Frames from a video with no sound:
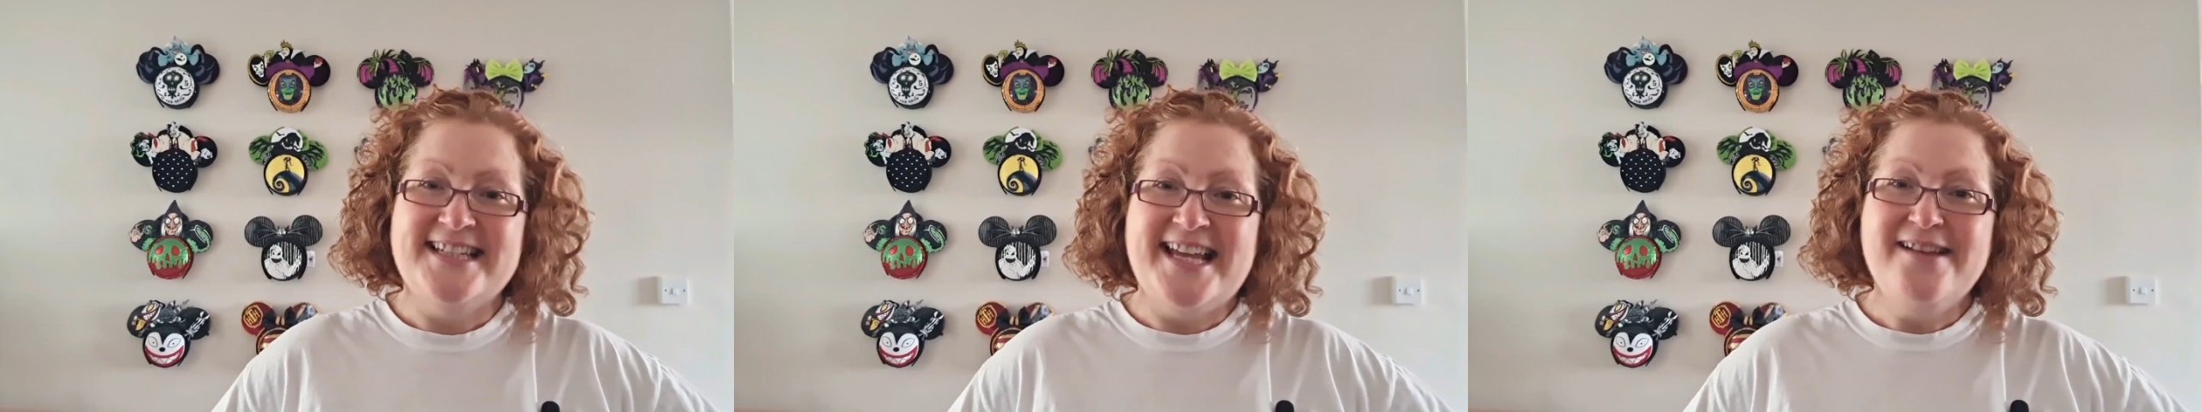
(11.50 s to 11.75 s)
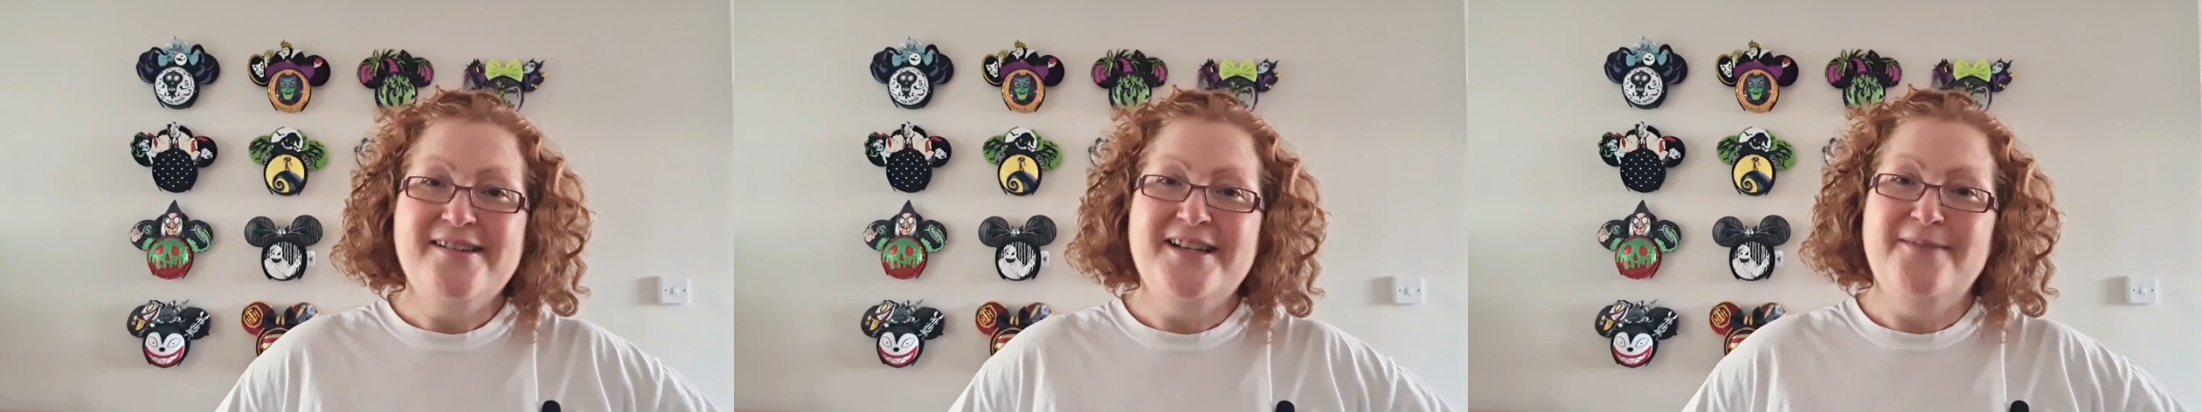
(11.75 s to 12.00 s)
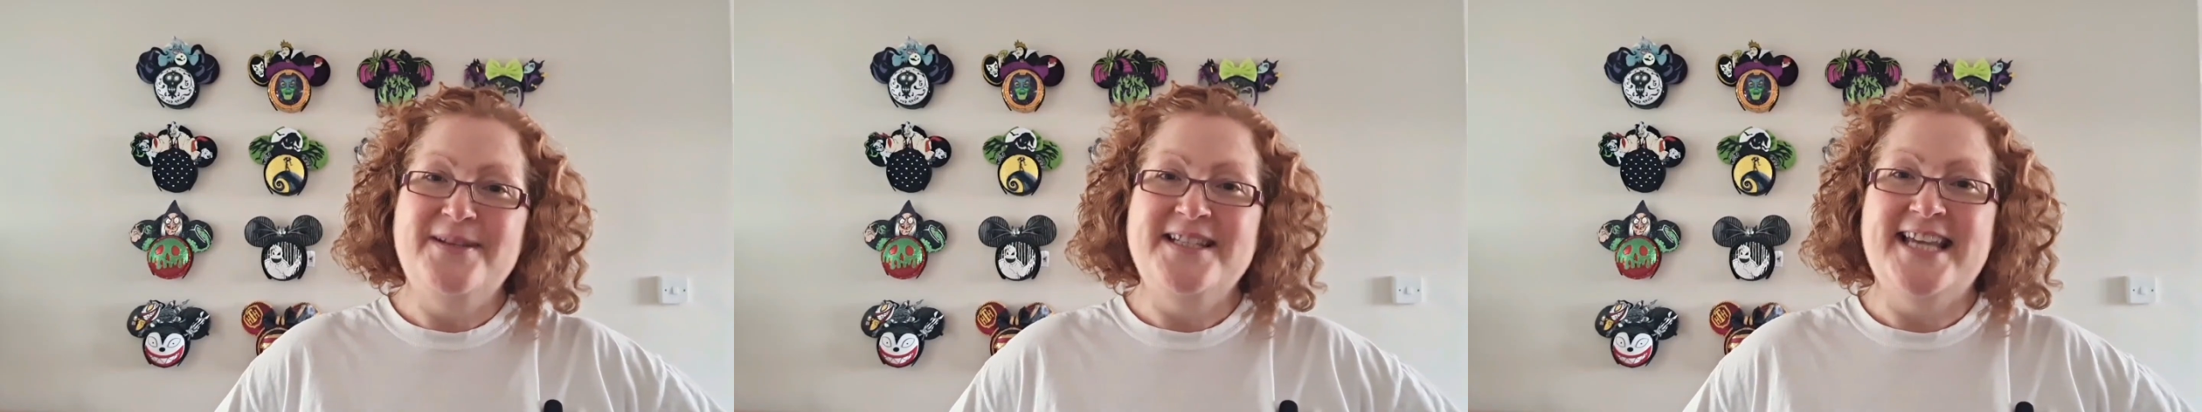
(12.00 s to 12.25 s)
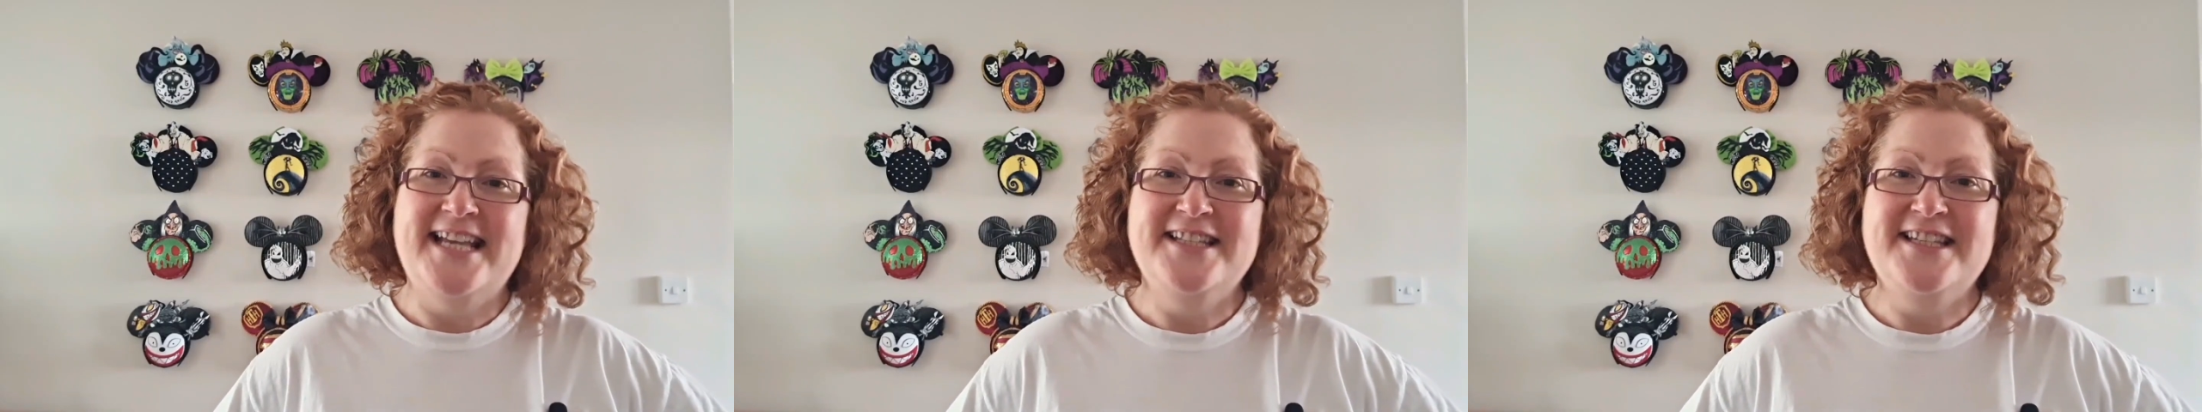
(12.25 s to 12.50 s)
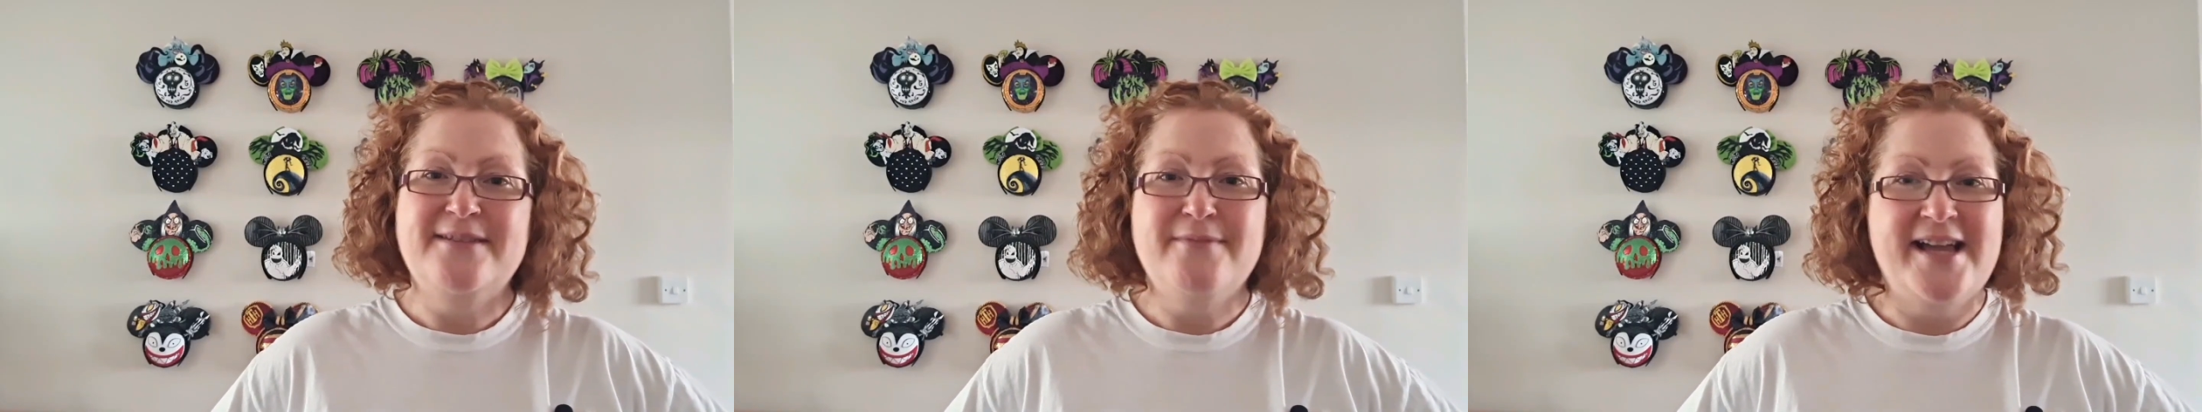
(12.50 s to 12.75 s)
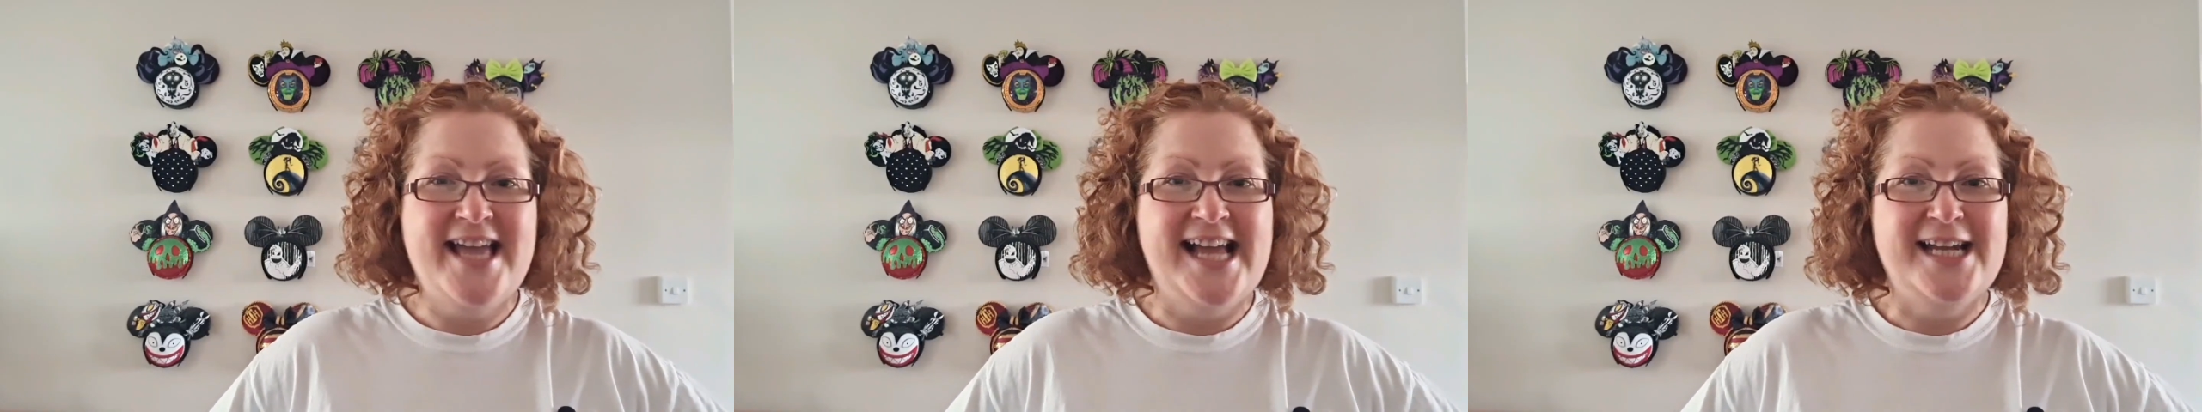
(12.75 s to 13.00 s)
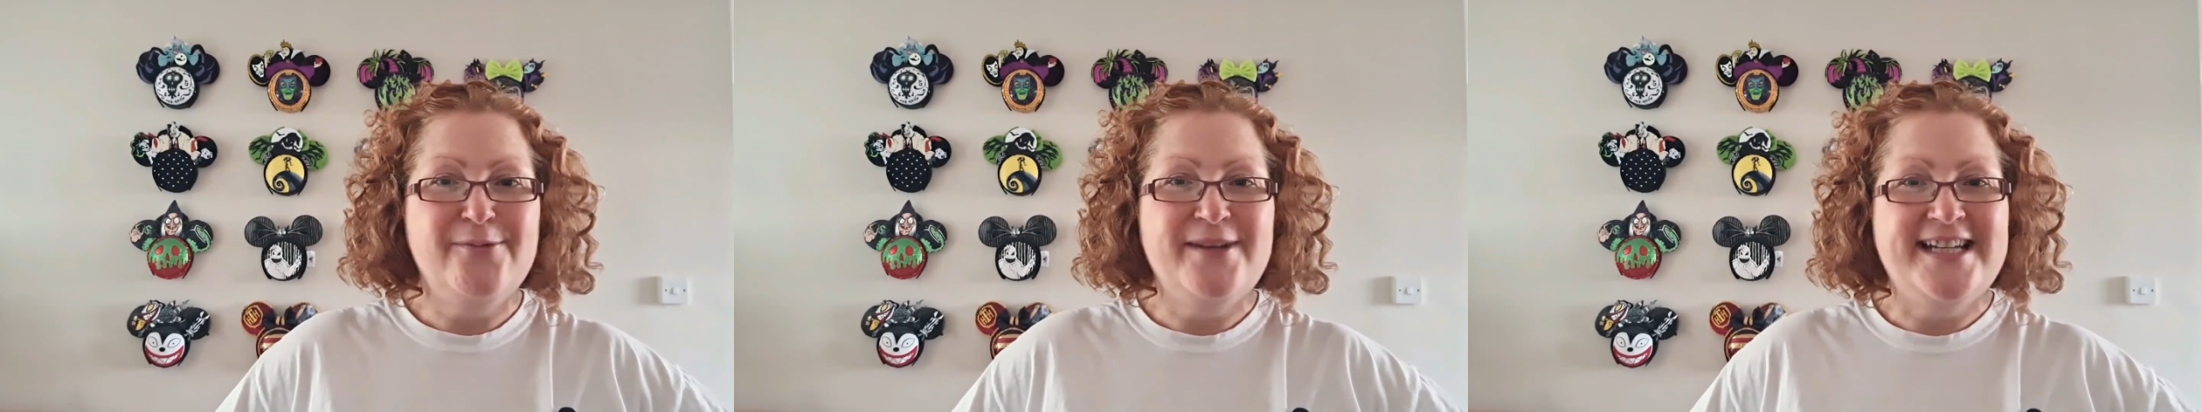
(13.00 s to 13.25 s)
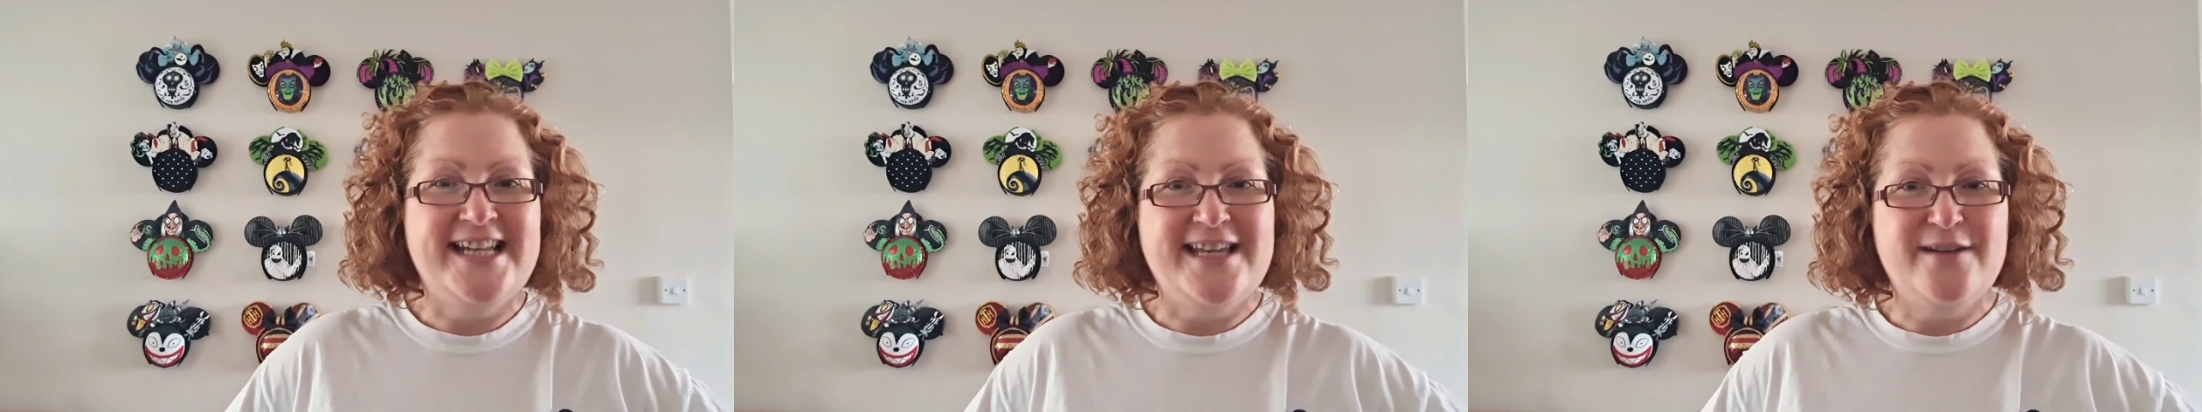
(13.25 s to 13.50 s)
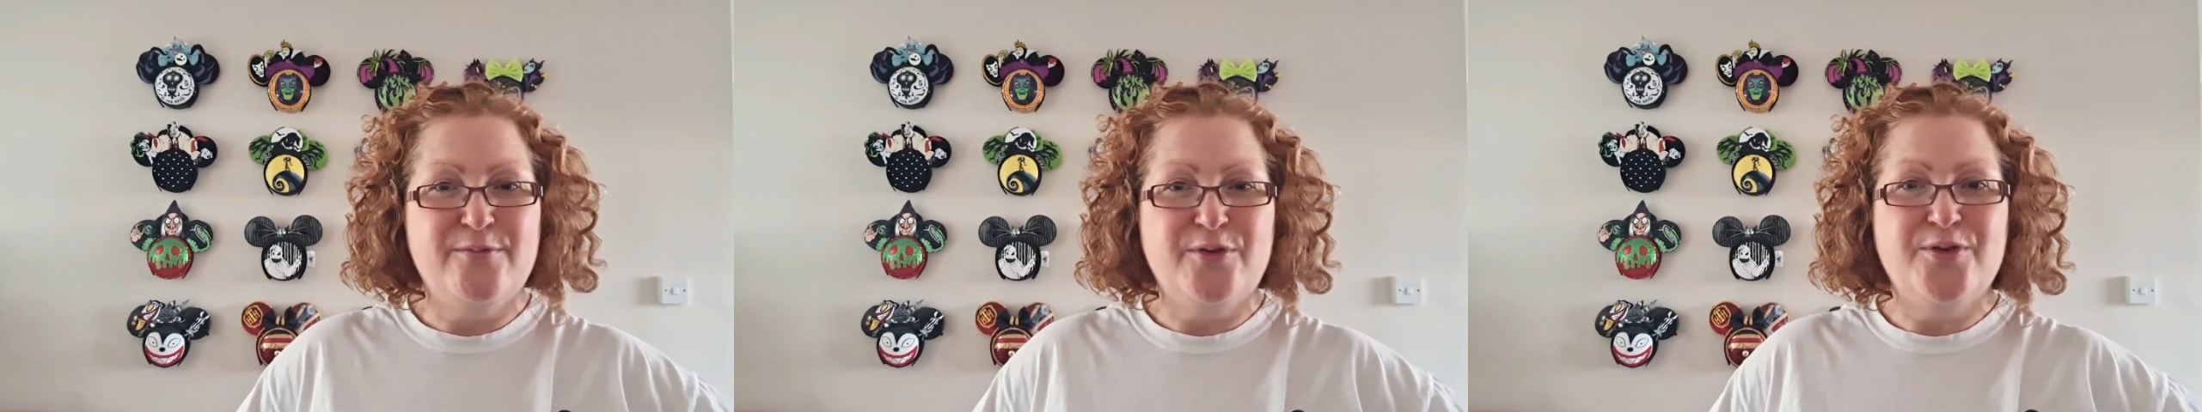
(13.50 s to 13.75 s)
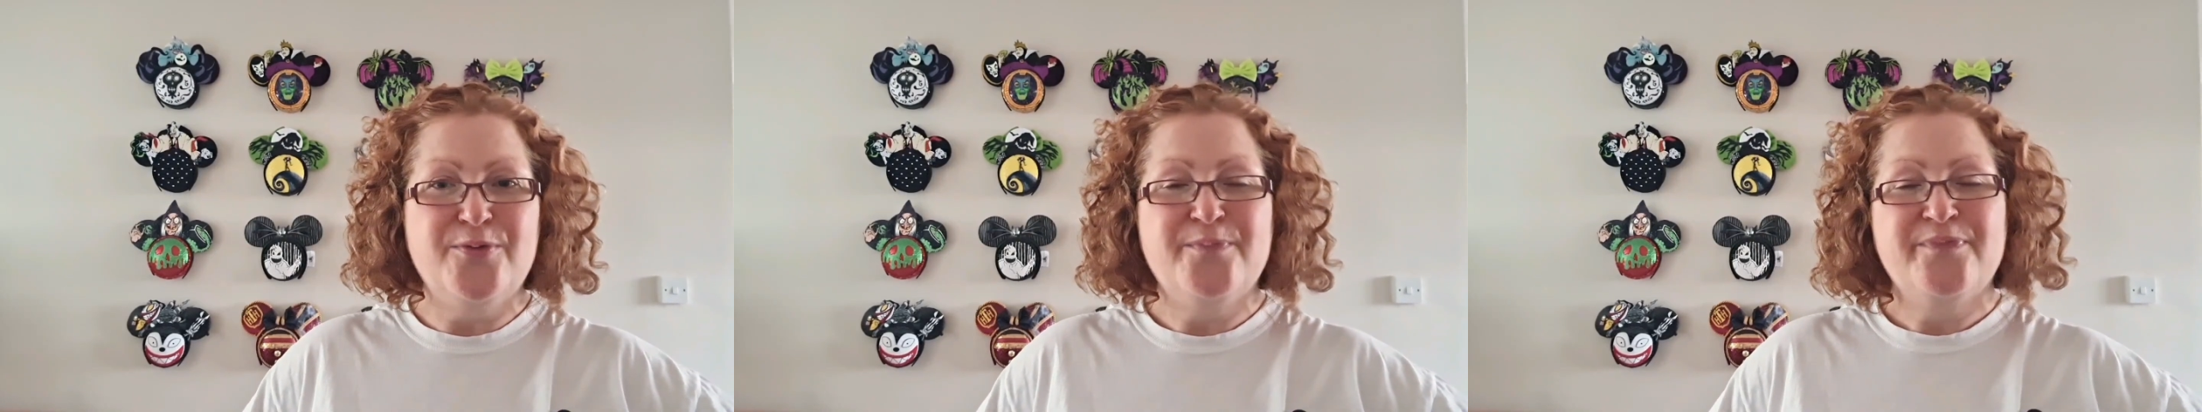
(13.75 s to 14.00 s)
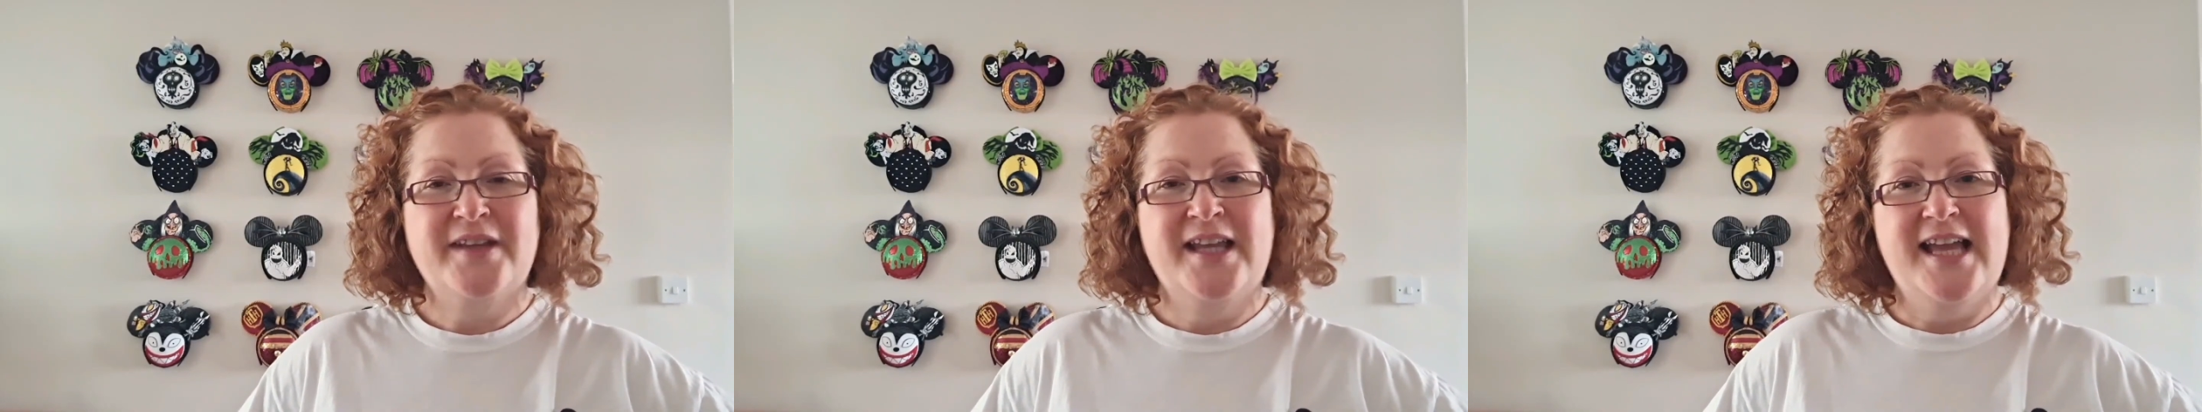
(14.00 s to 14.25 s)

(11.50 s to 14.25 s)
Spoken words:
I'm going to be changing my Halloween ear wool